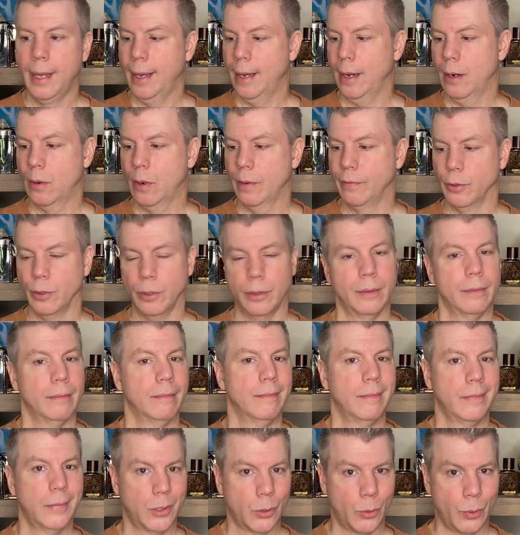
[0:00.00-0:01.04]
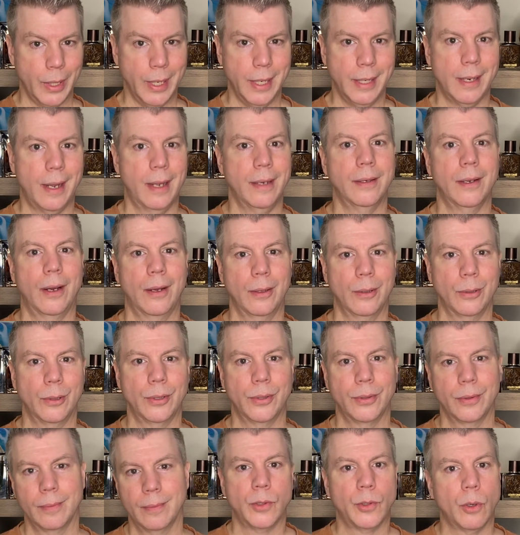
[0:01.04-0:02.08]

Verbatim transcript: However, $29.